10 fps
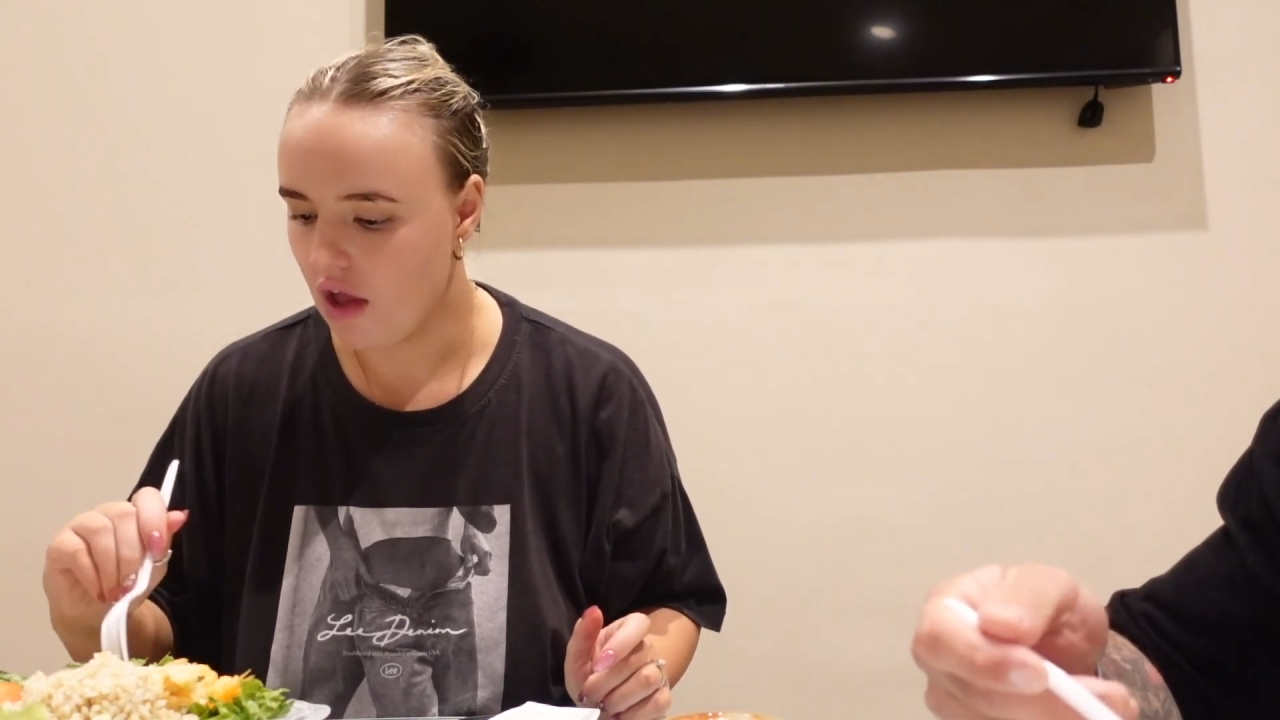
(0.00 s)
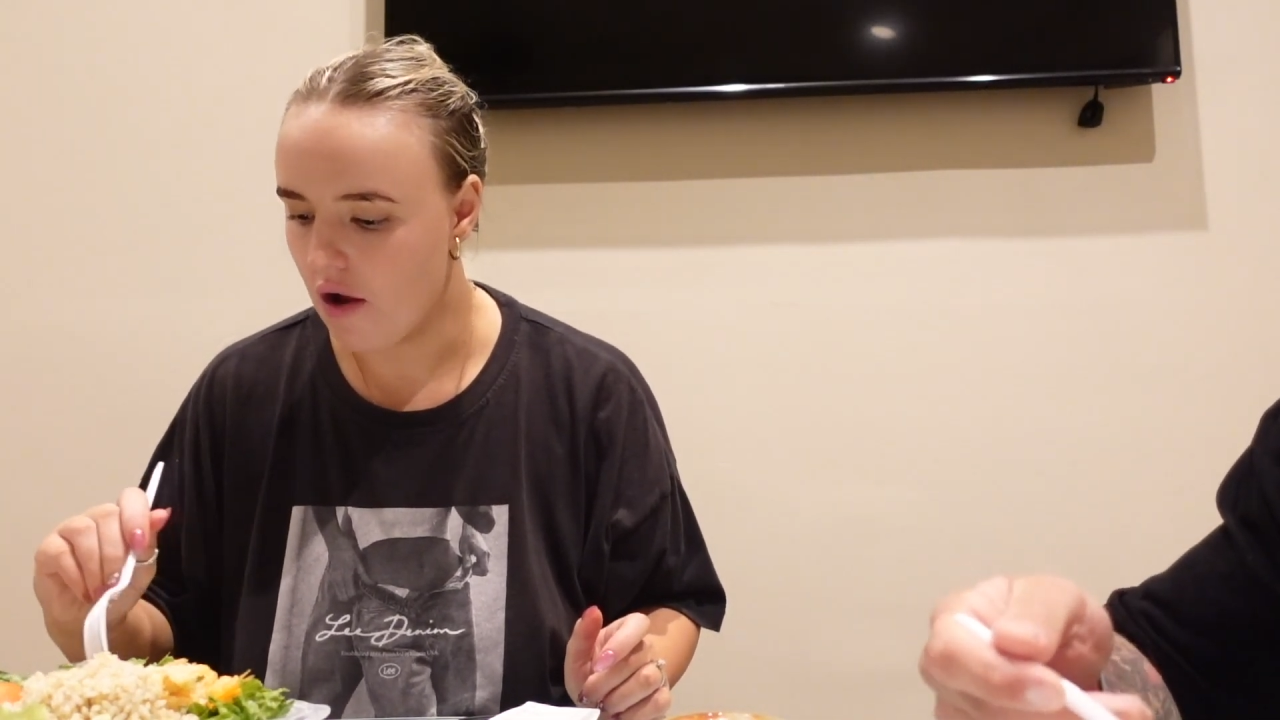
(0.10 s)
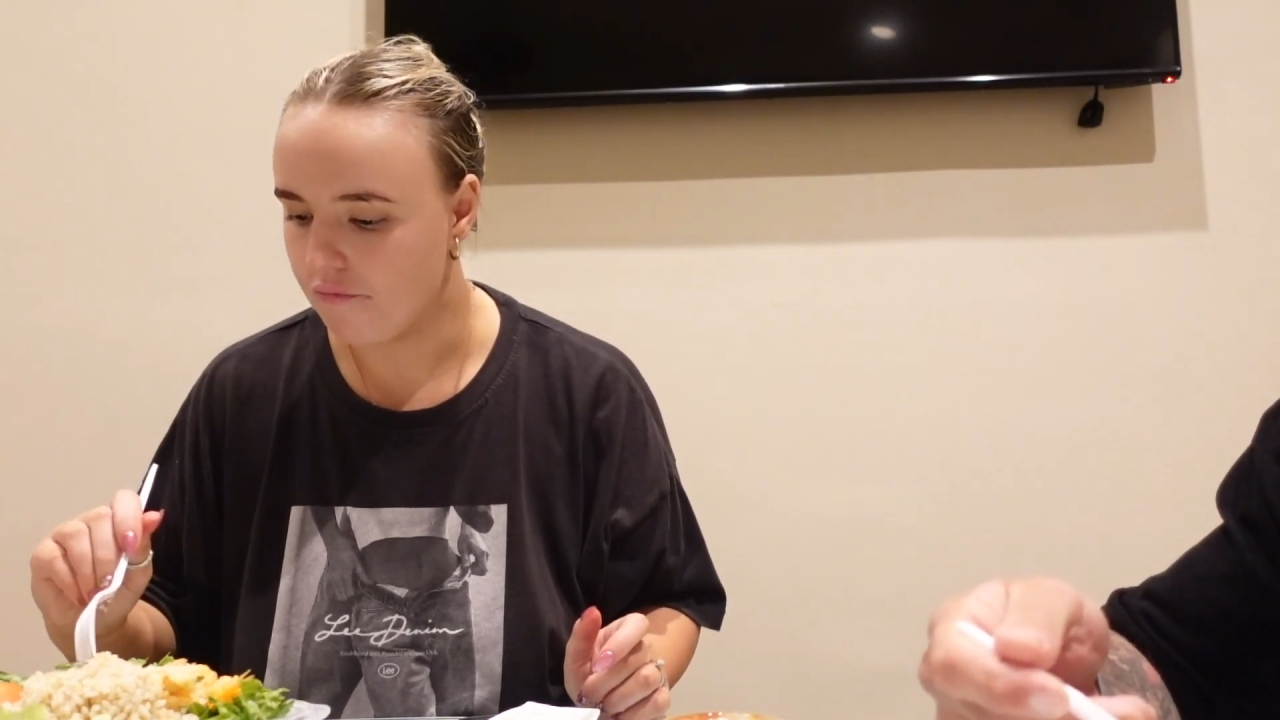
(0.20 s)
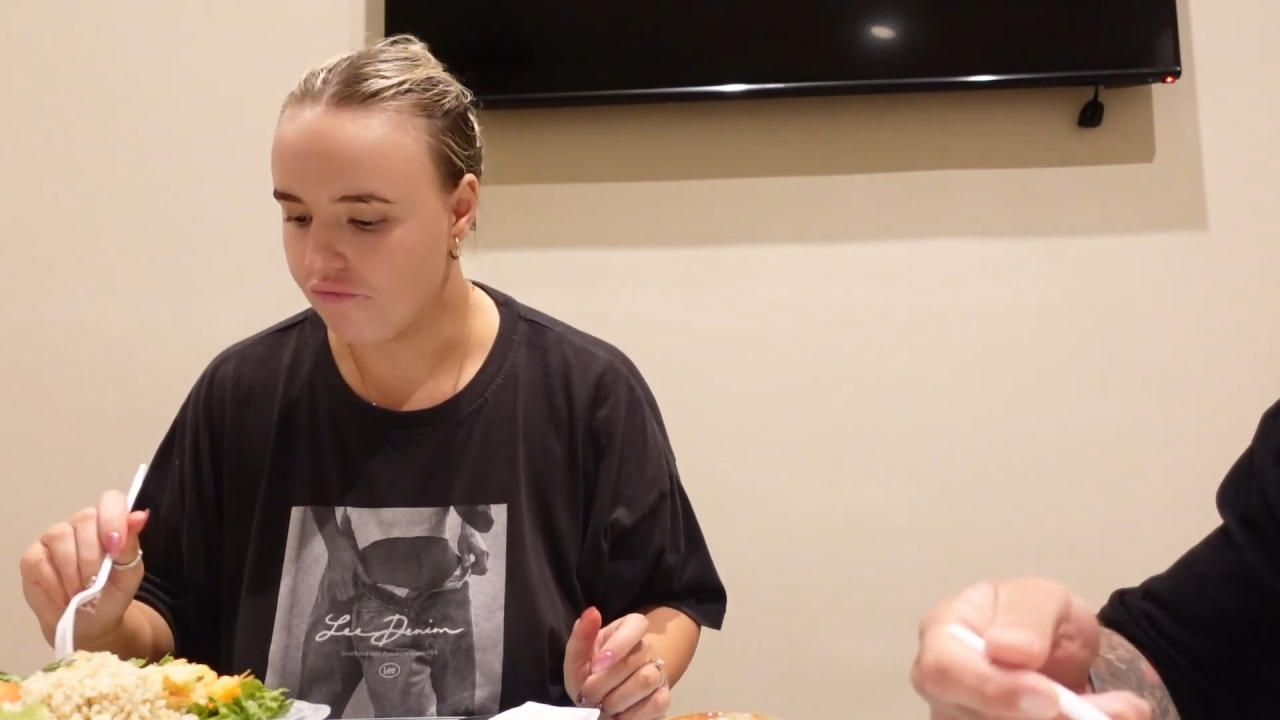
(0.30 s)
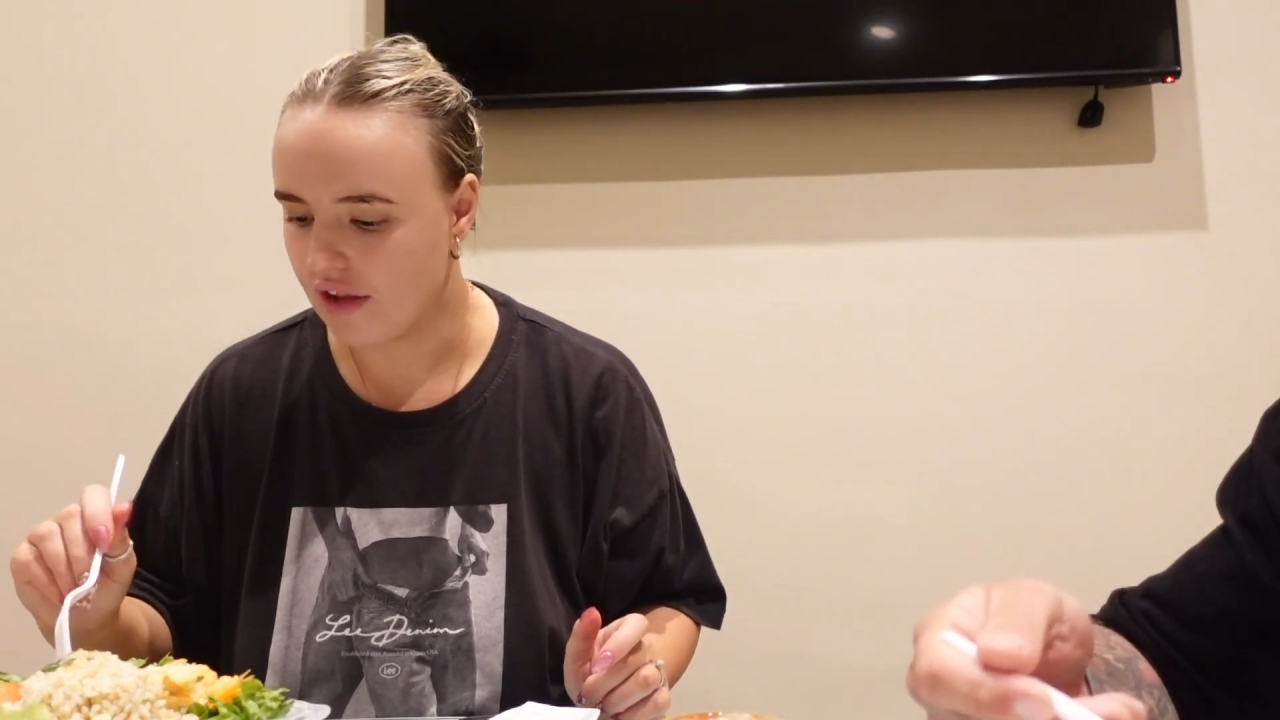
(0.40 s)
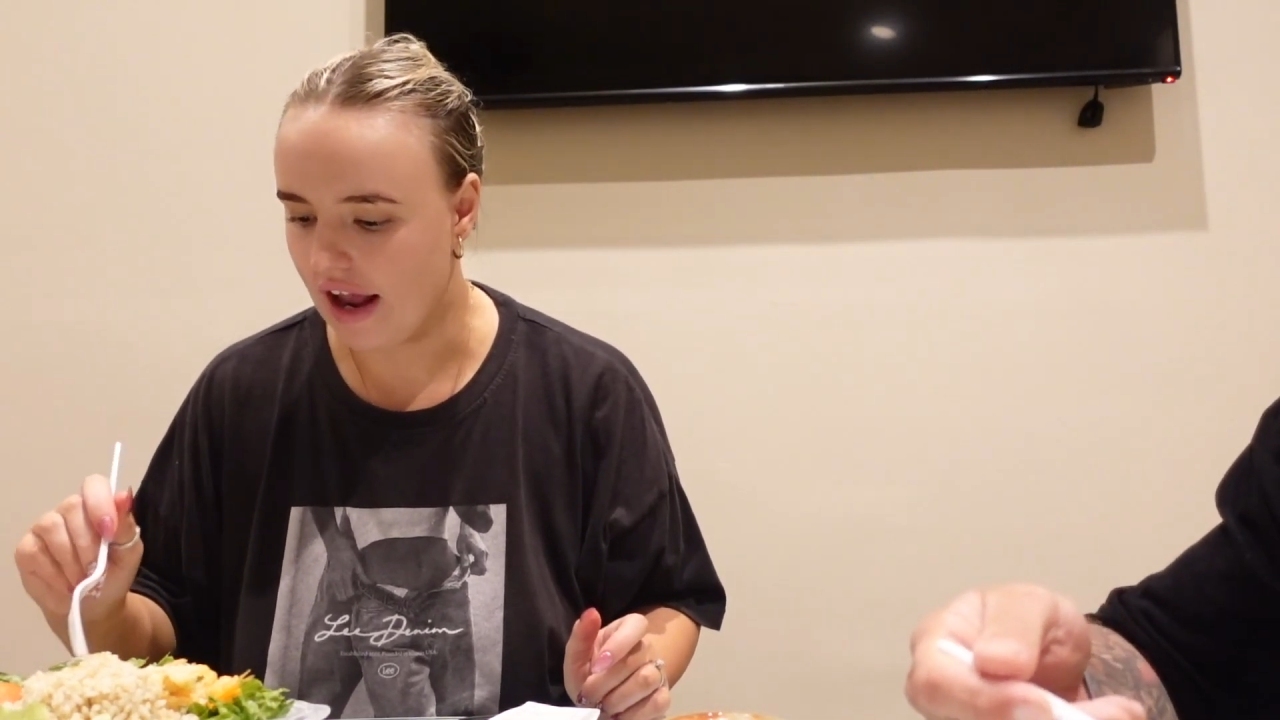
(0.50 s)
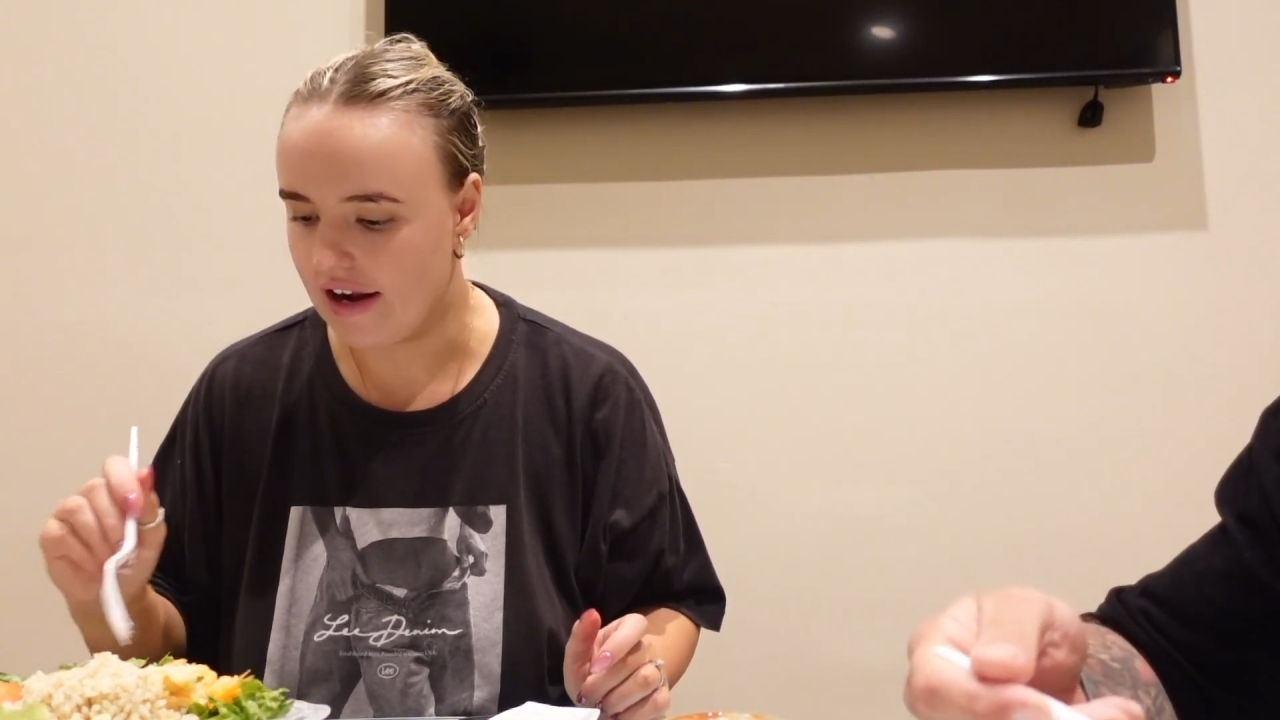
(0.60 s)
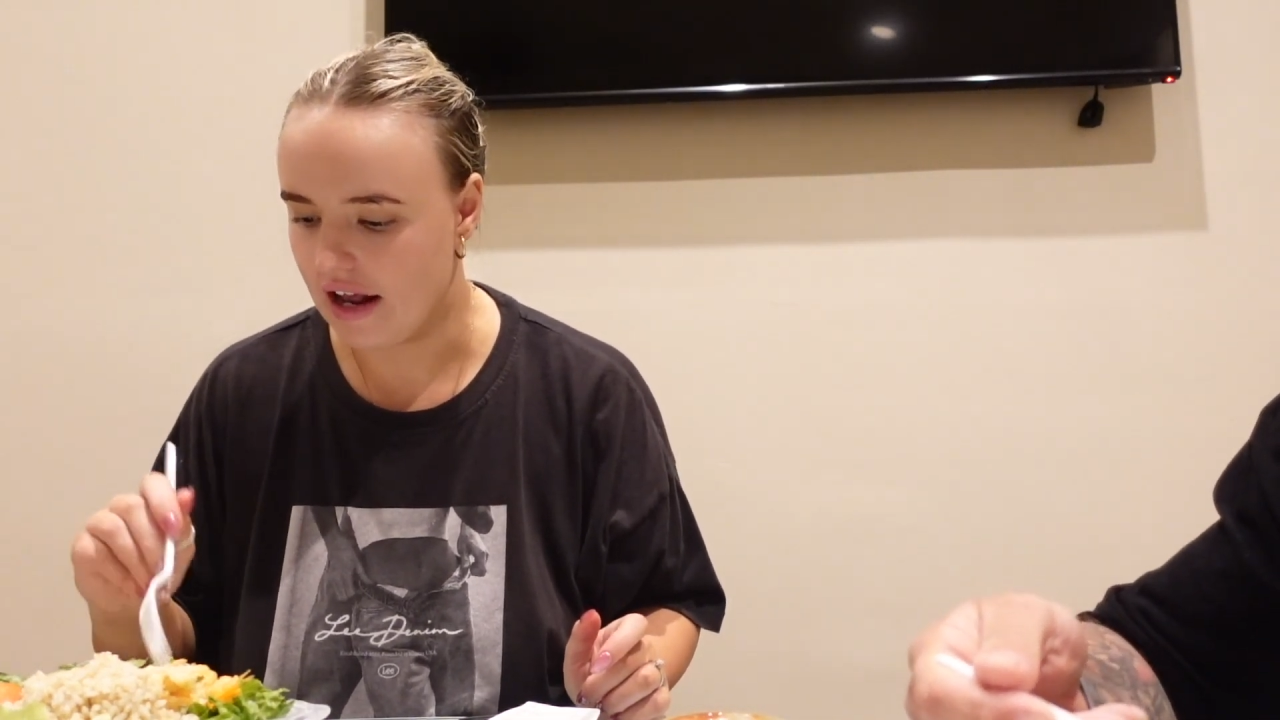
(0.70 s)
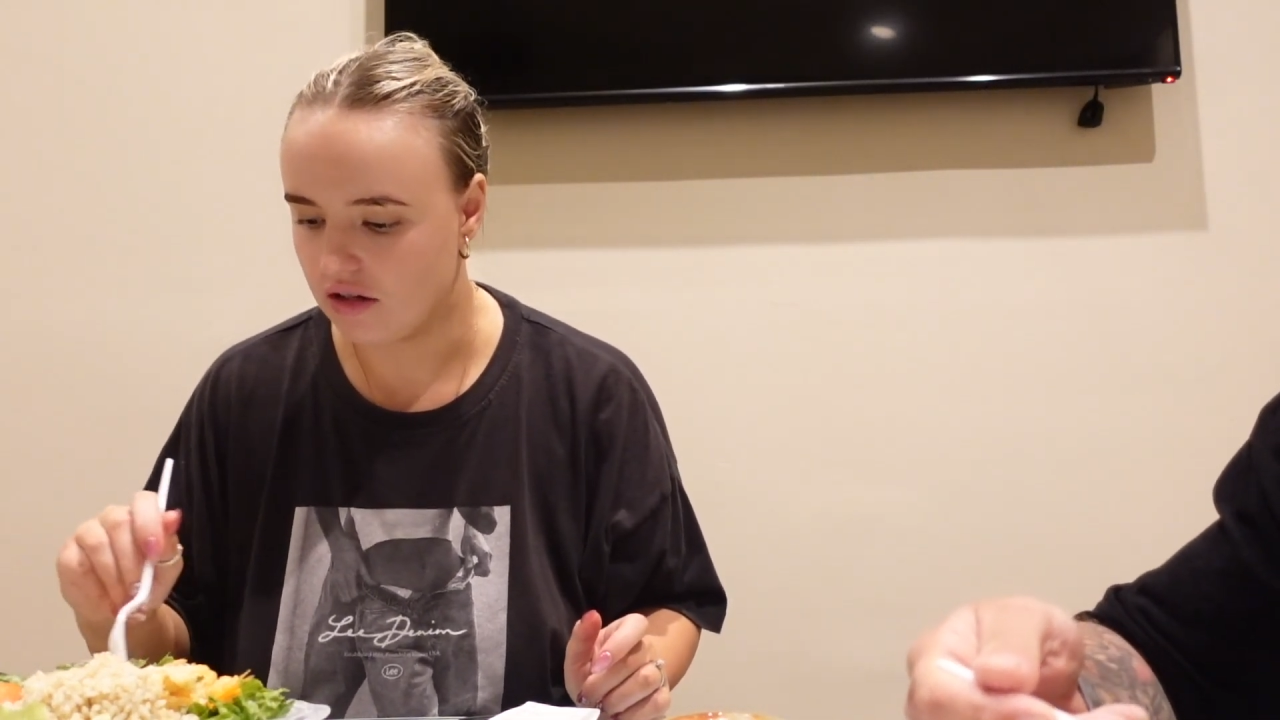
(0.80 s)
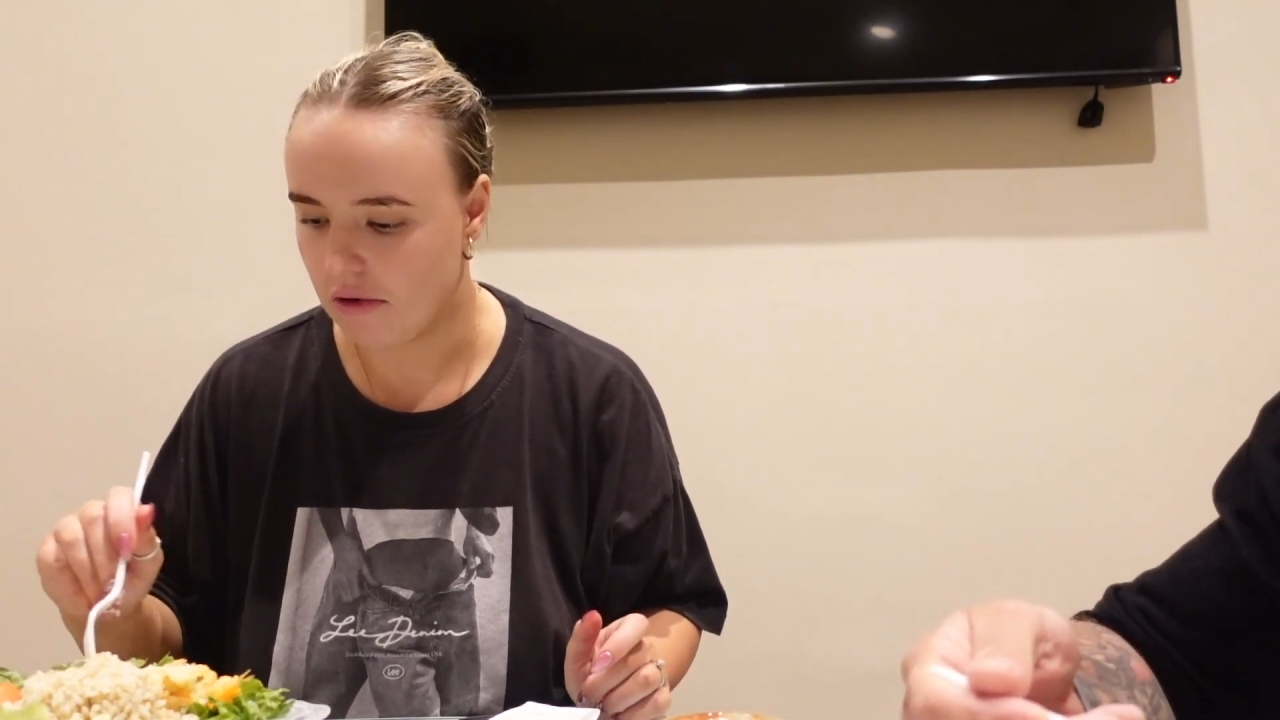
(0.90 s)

Oh, and how's